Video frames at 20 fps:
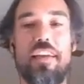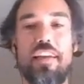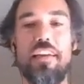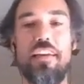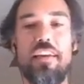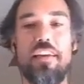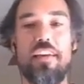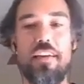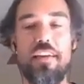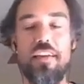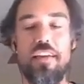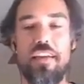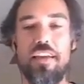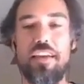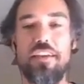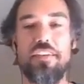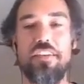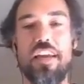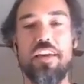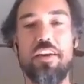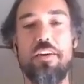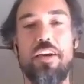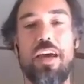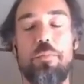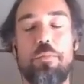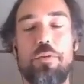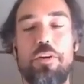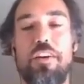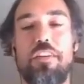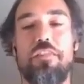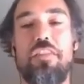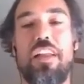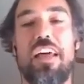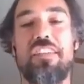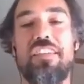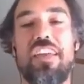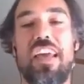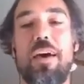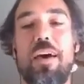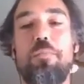in in a Django app or in a
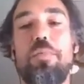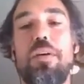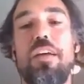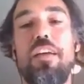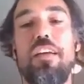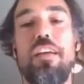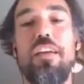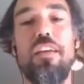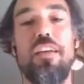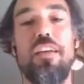Flask app